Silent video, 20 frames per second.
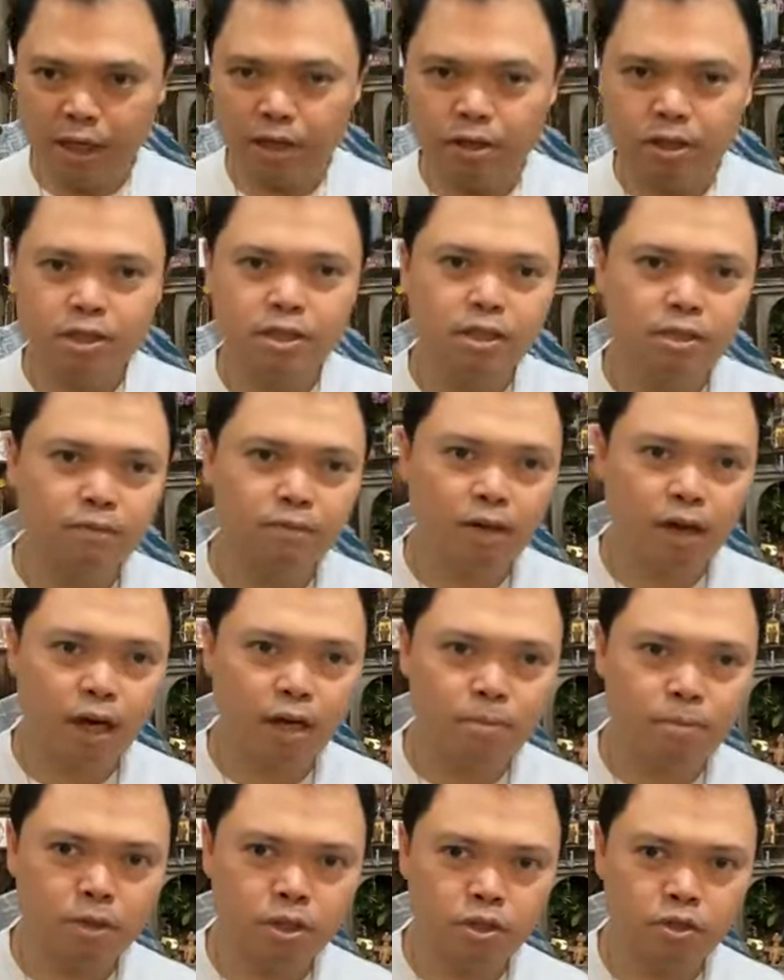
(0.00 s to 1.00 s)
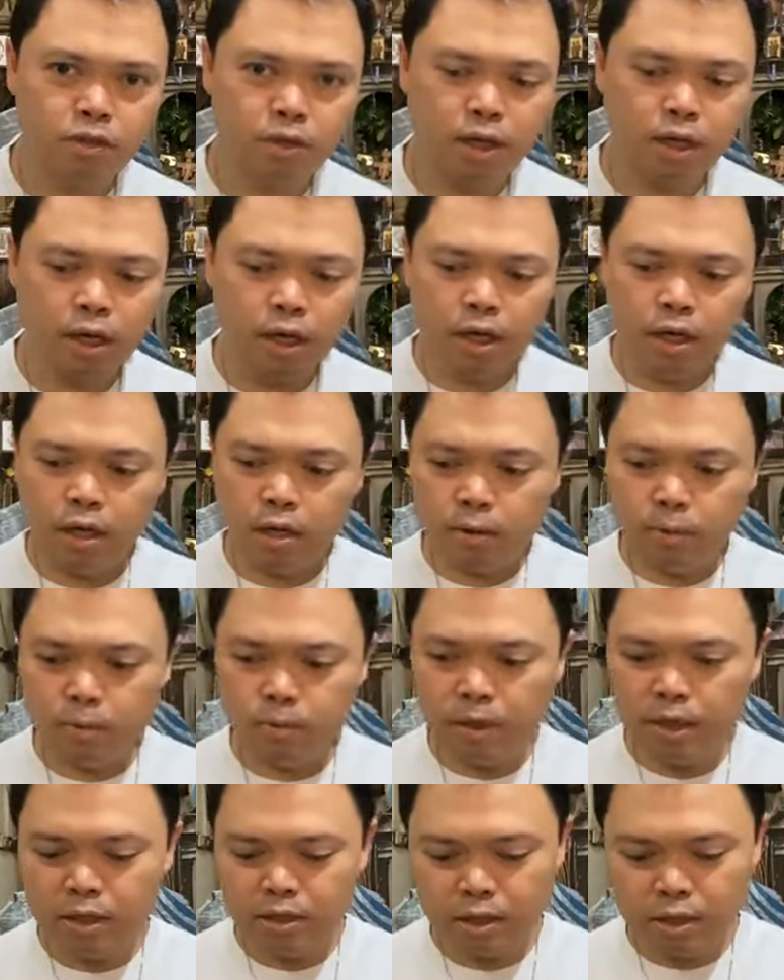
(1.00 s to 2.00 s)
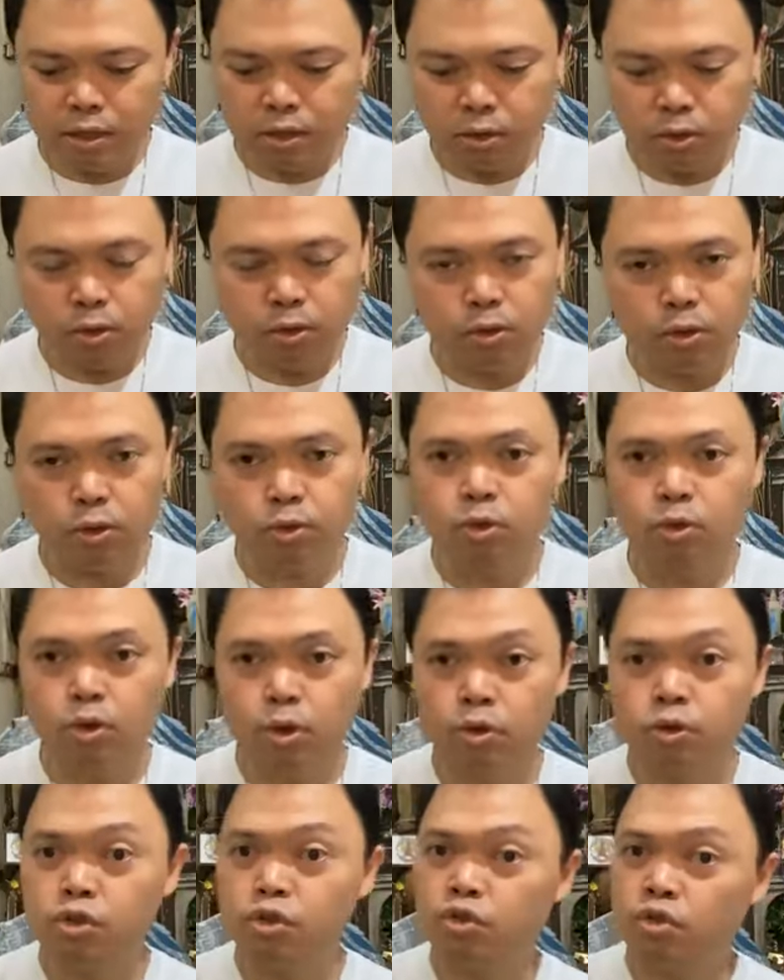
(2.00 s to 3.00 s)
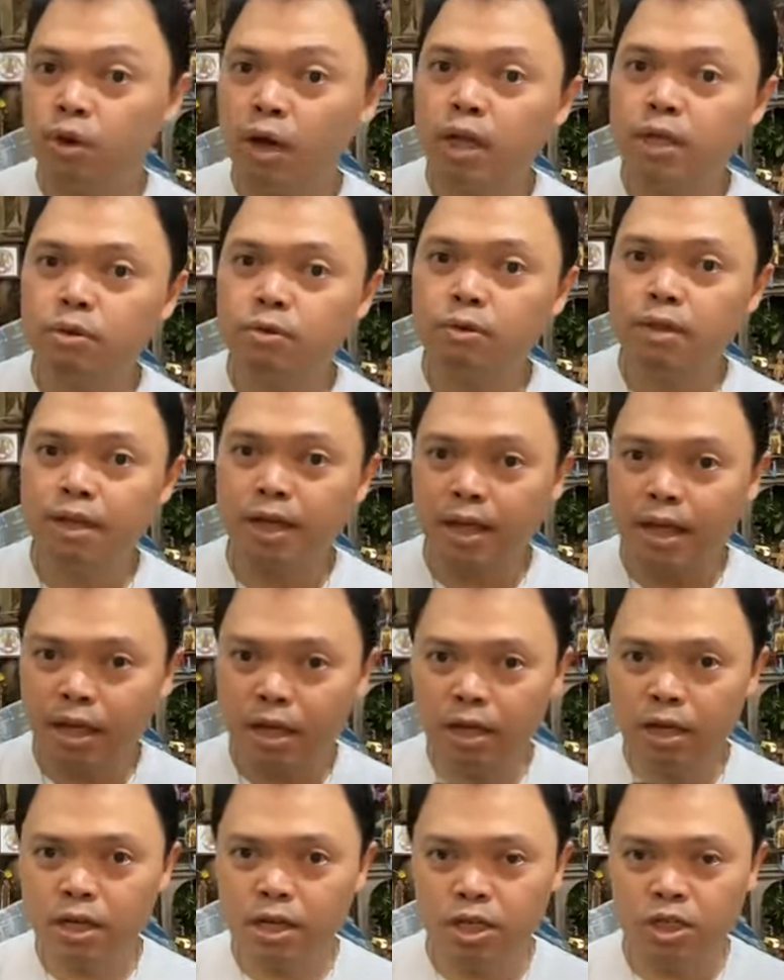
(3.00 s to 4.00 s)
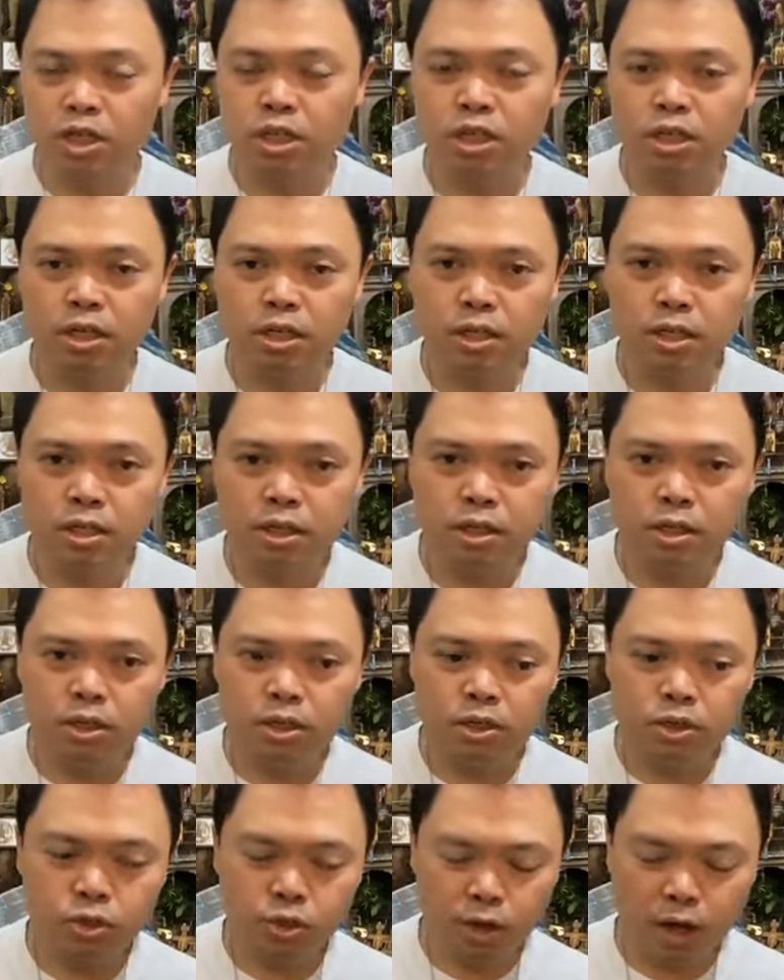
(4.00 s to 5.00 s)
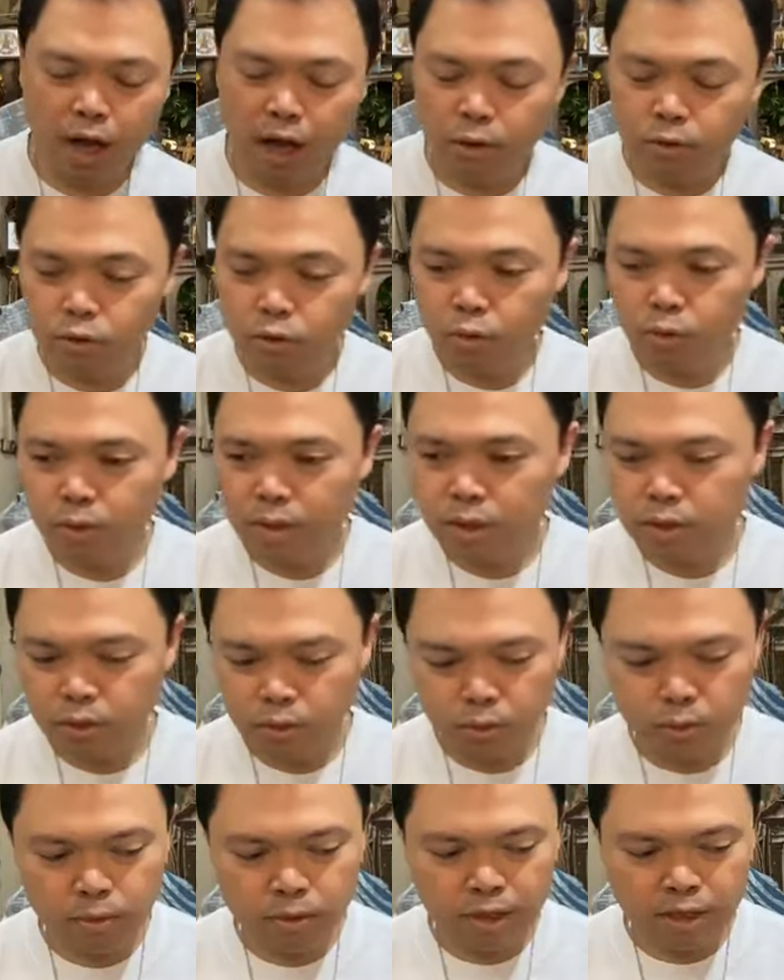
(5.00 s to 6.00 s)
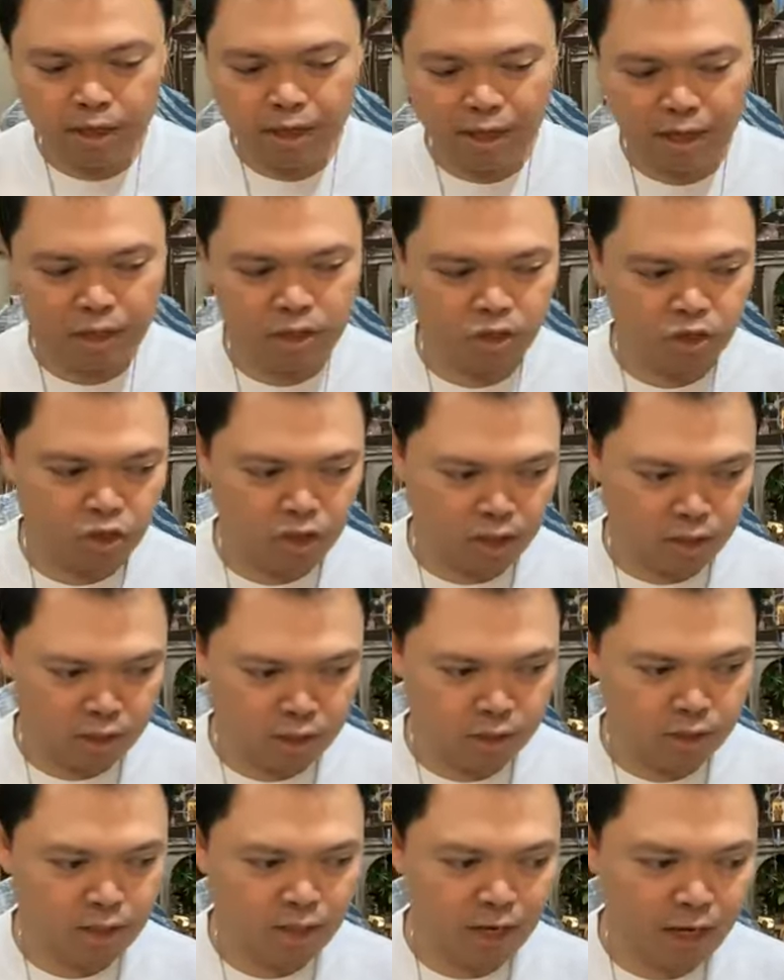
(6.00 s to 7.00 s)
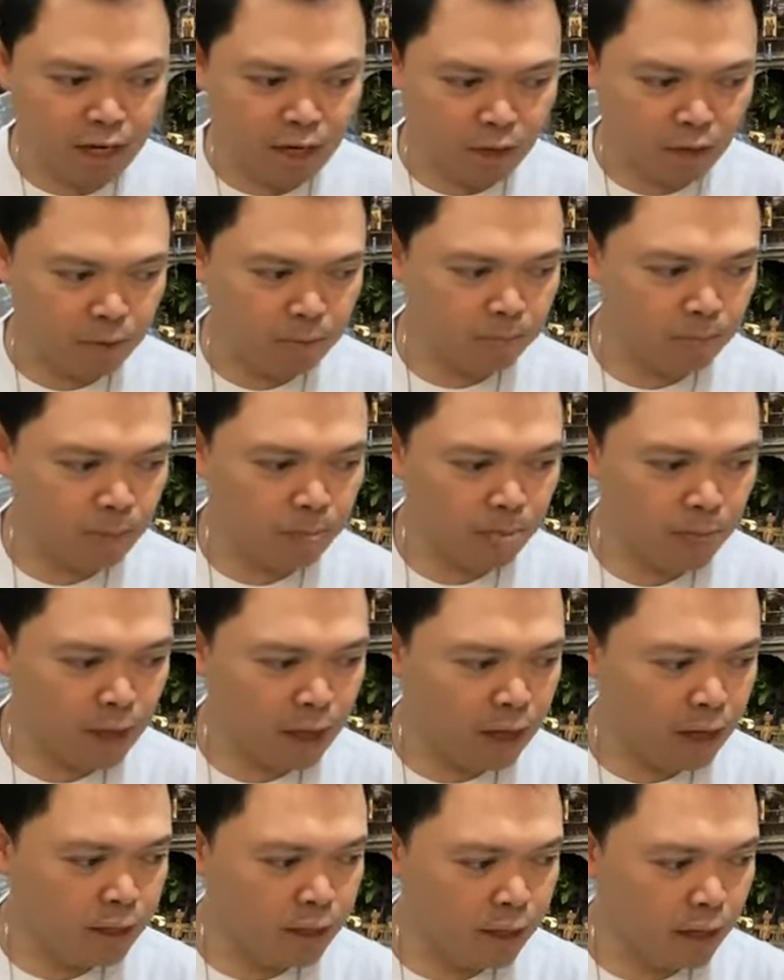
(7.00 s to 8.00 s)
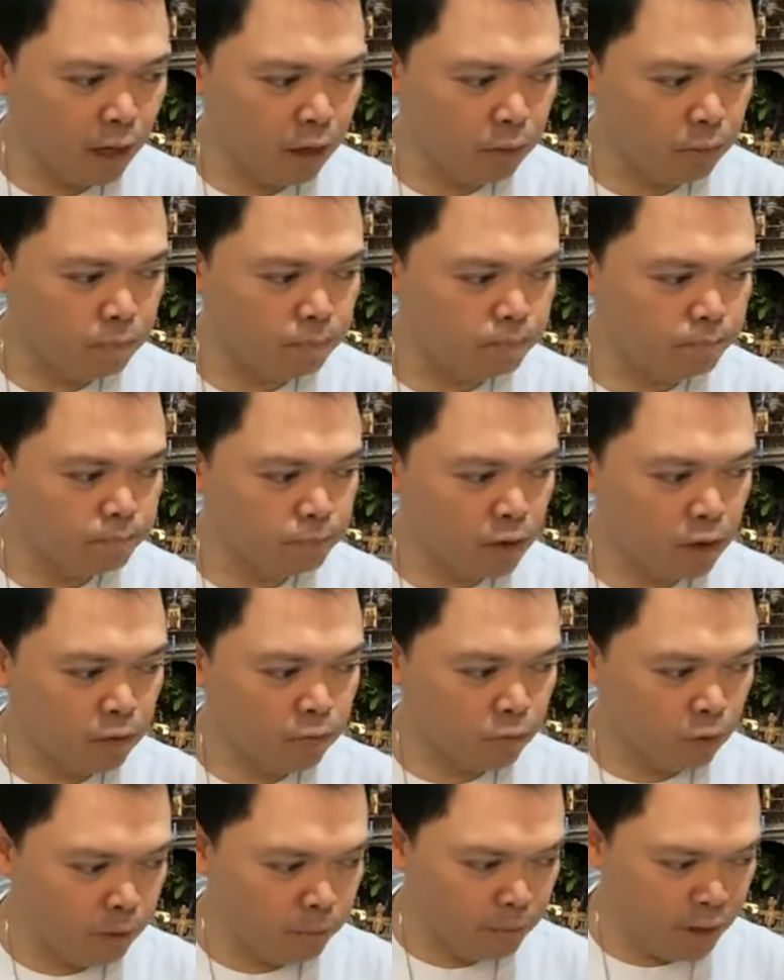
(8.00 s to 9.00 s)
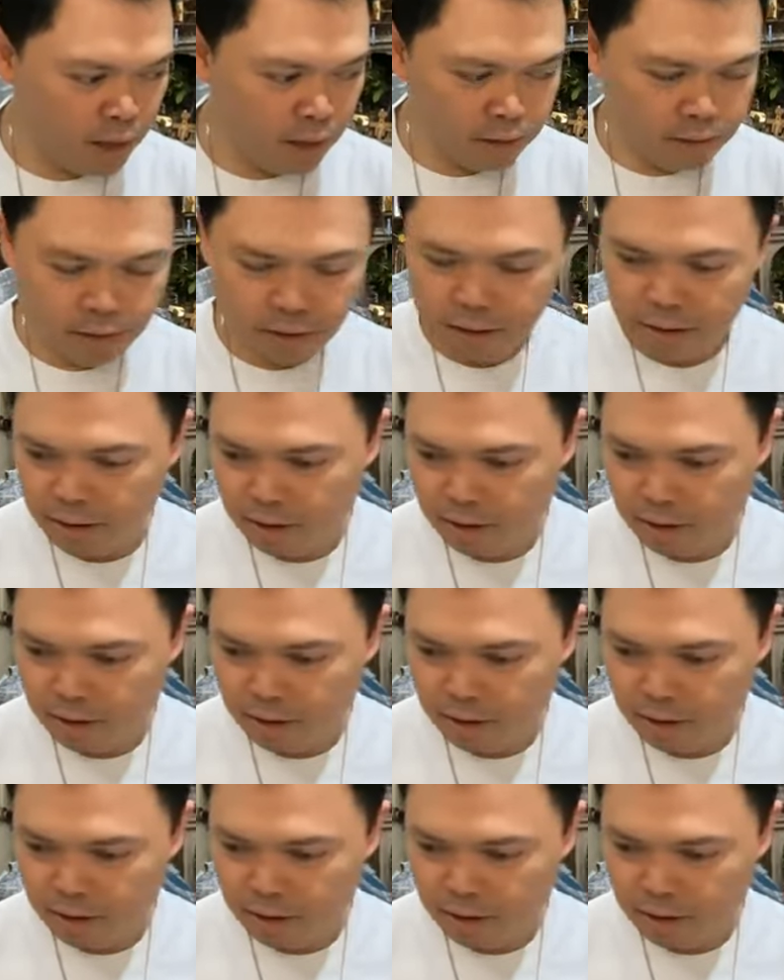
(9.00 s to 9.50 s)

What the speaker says: here in the Seed of God ministry, we just don't go straight to the English. So how do we do the exegesis here? Now, for me,